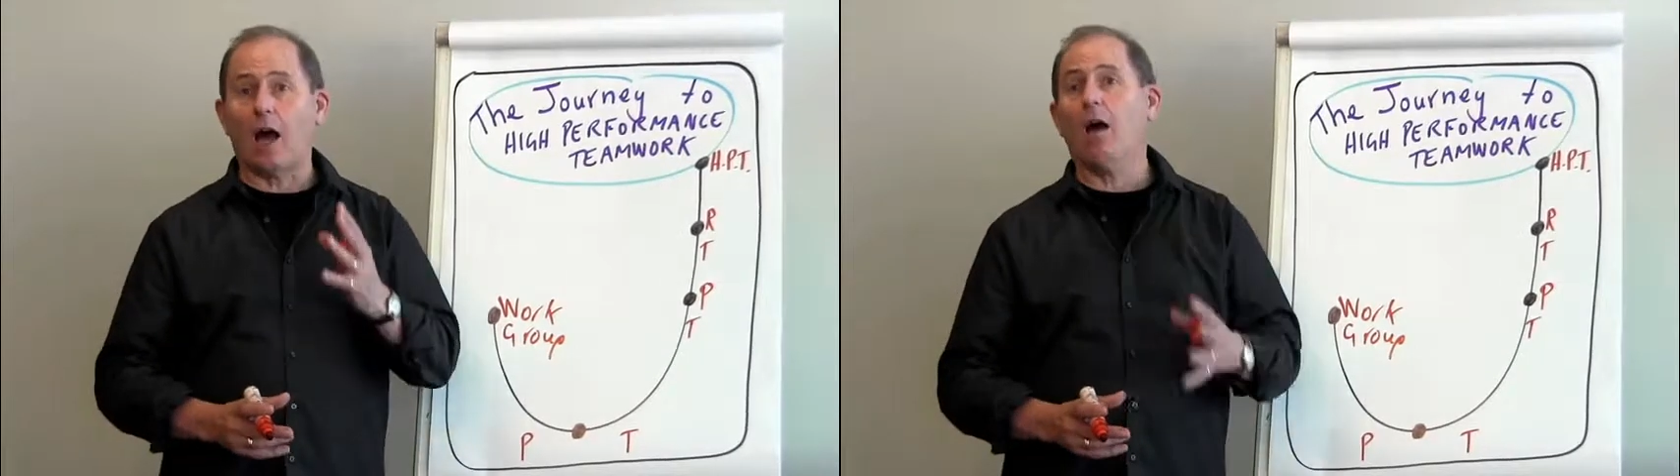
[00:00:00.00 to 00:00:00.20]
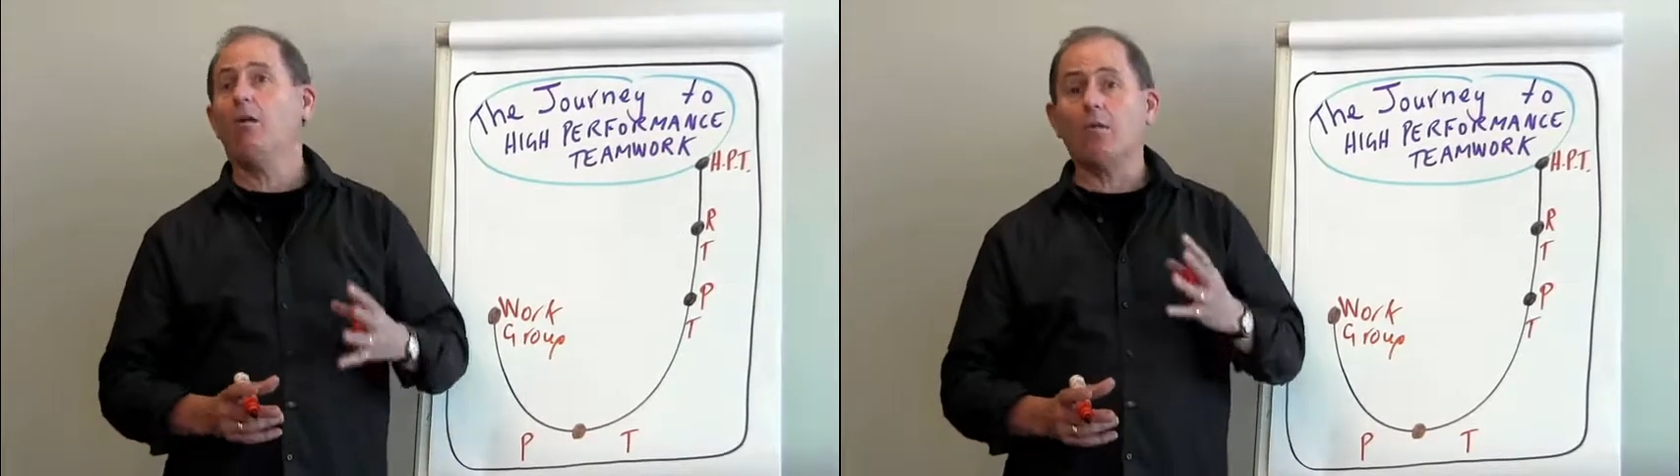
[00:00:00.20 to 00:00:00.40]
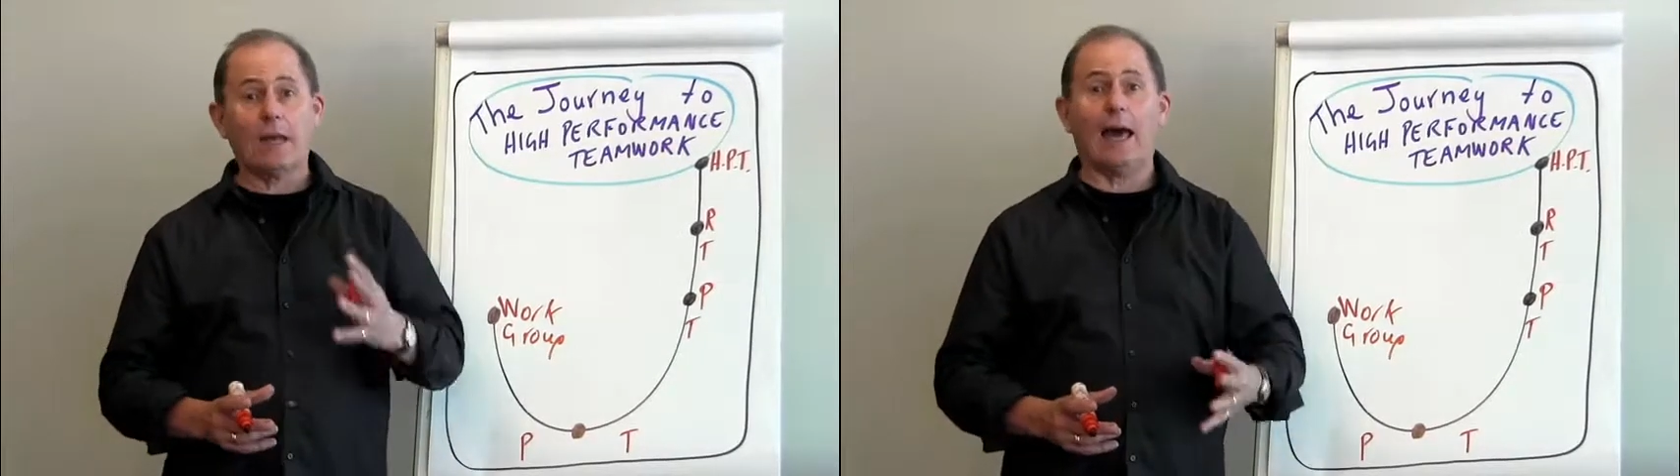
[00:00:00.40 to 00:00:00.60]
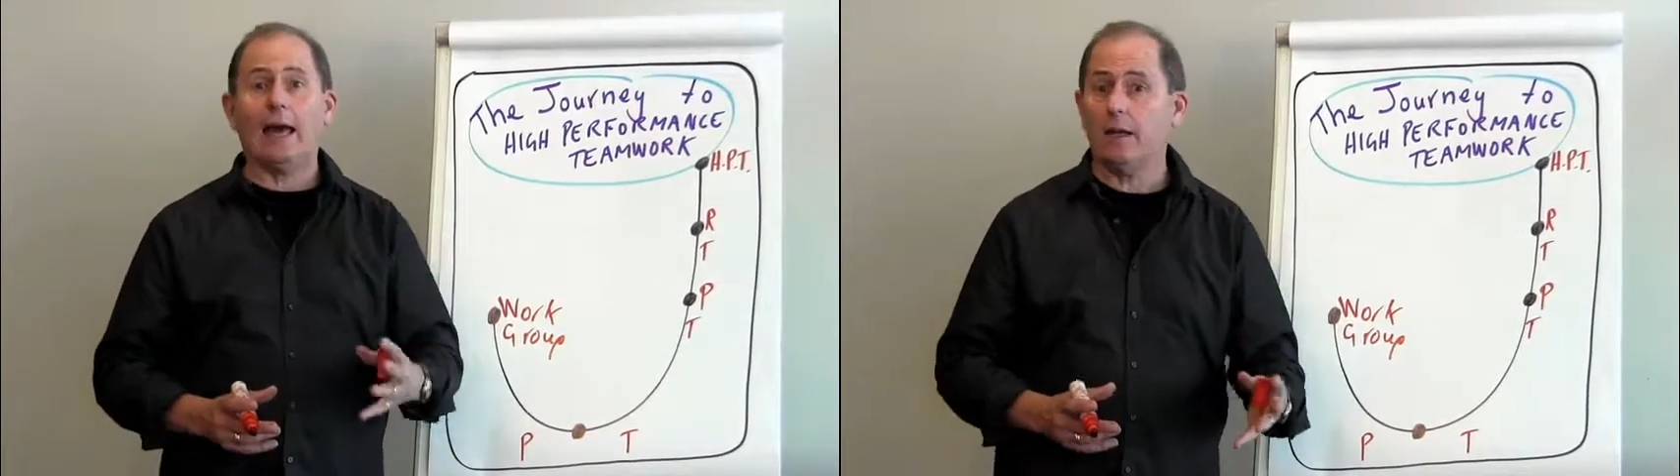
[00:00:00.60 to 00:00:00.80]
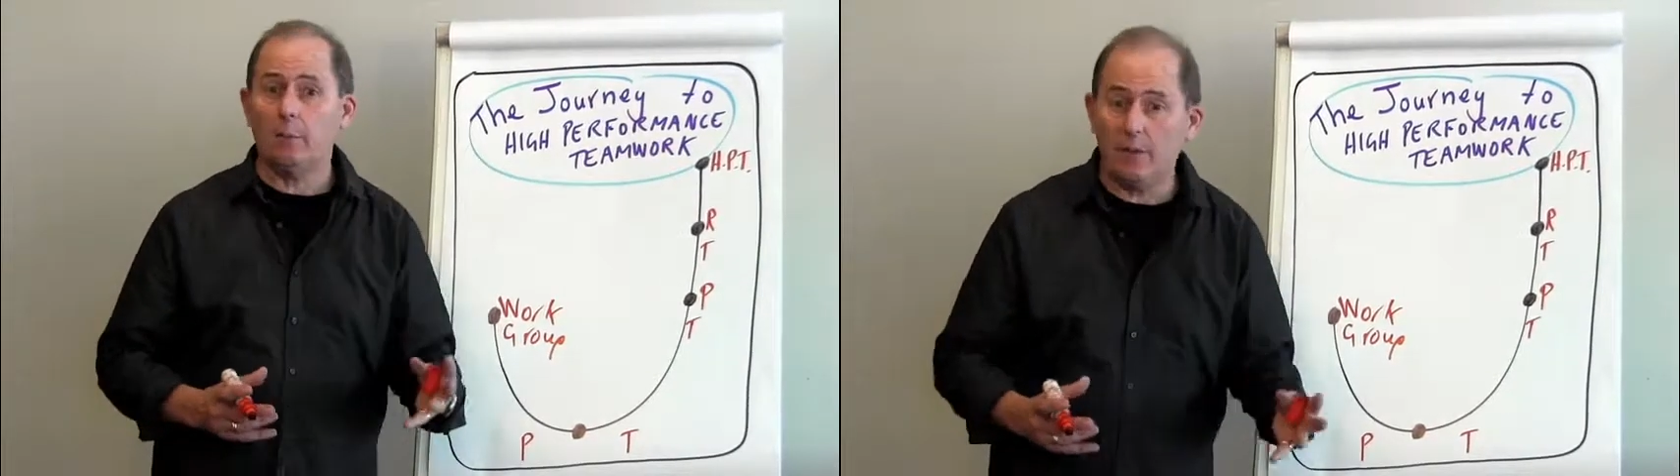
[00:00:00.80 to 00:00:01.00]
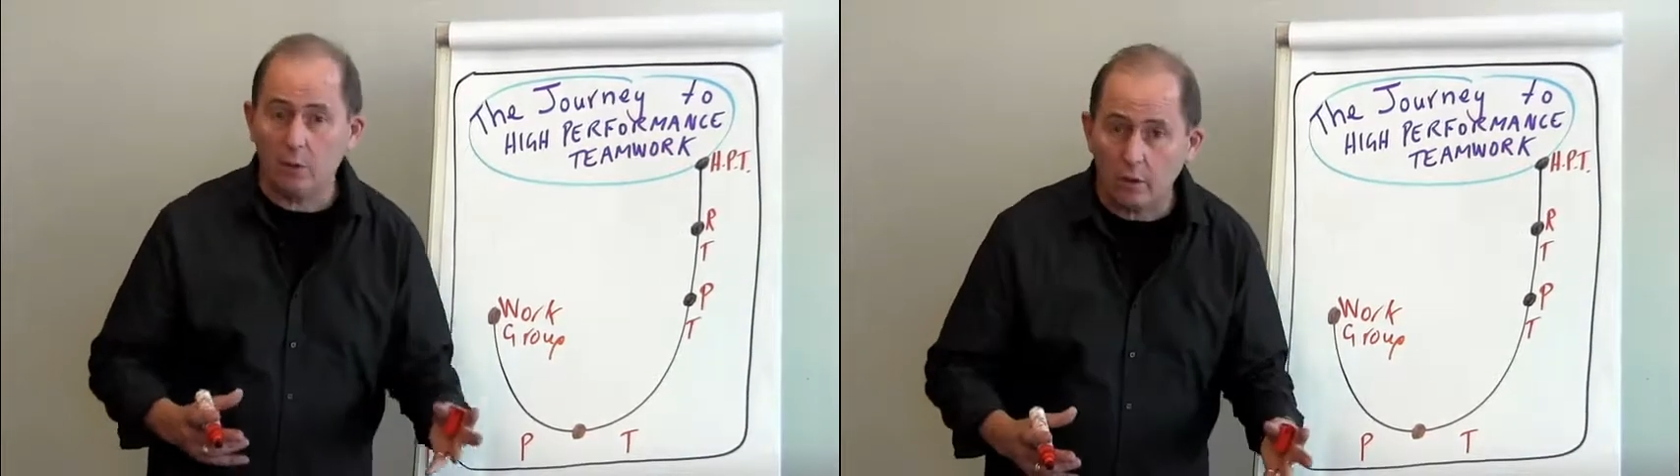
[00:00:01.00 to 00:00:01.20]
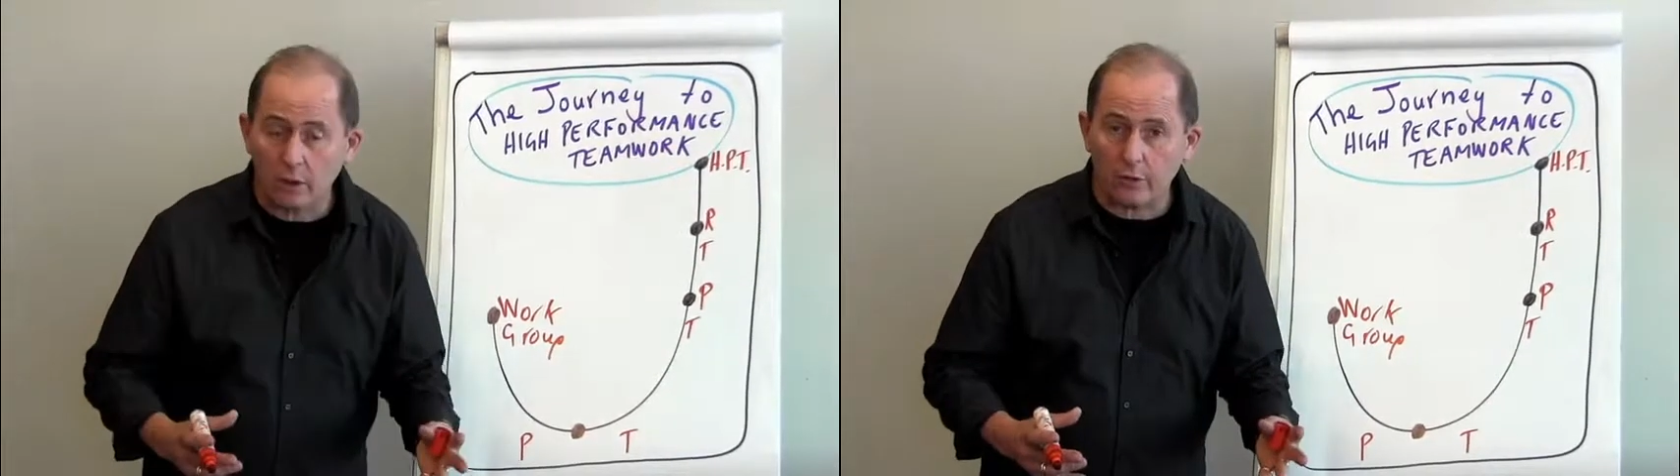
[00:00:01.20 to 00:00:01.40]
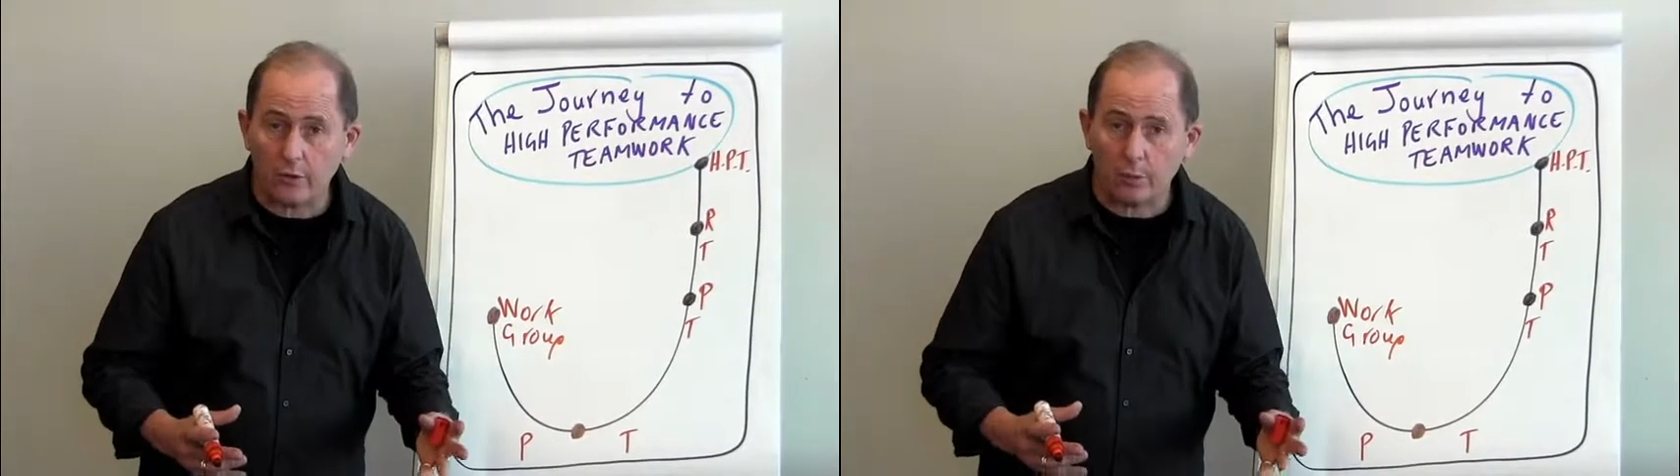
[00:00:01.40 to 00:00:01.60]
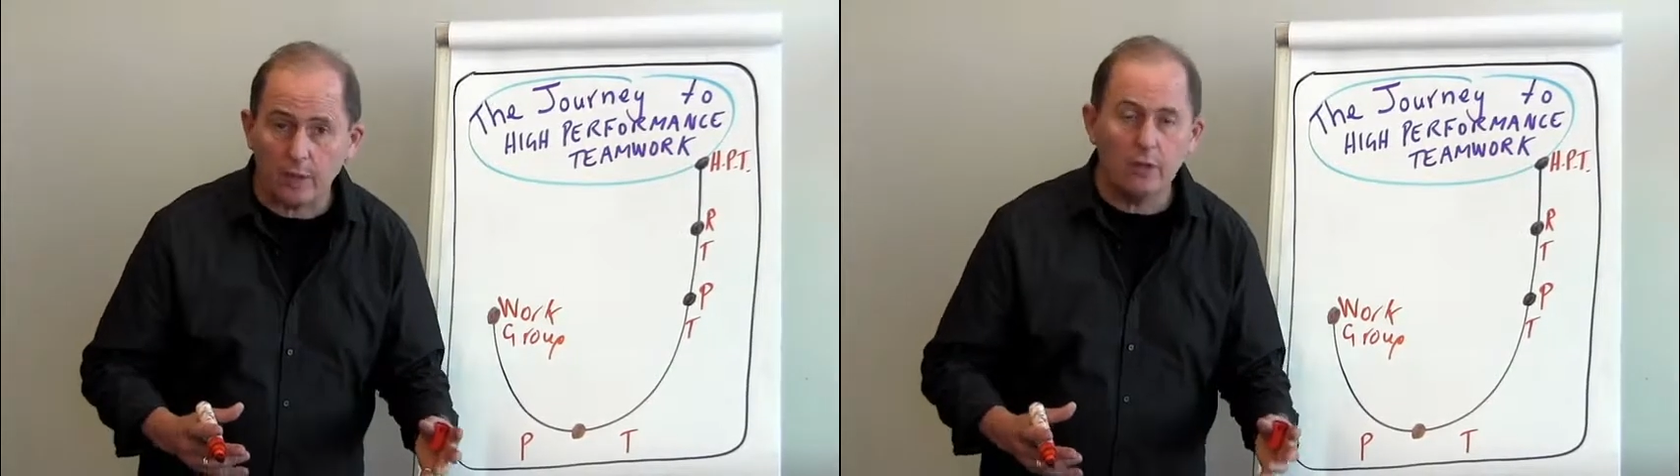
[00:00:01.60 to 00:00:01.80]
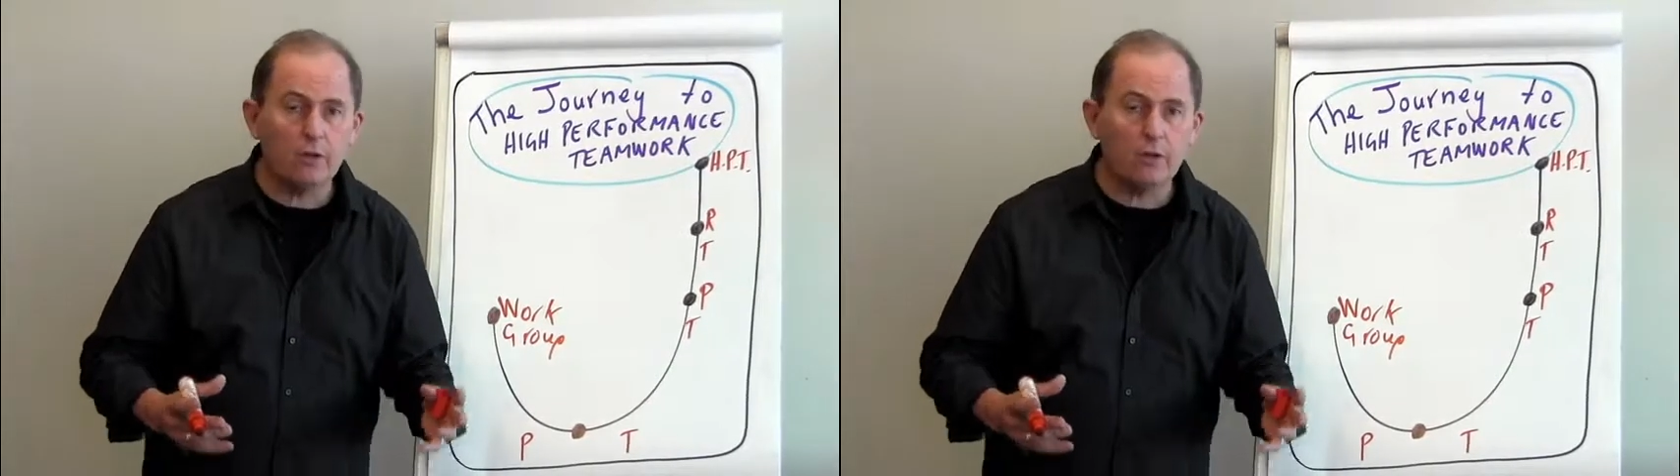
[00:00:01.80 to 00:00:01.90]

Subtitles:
okay to be a work group.